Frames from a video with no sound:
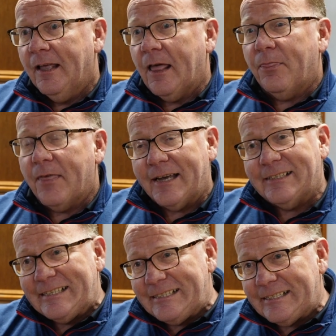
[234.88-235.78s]
And that
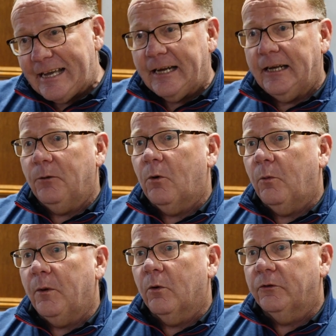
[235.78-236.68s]
is exactly what
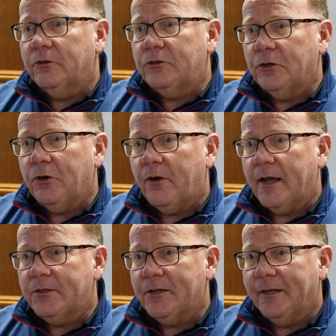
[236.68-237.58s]
we wanted to
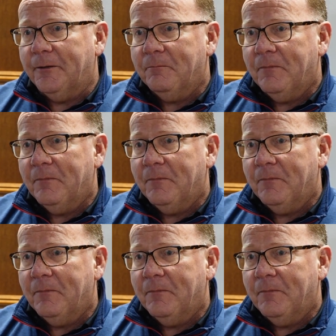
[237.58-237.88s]
create here.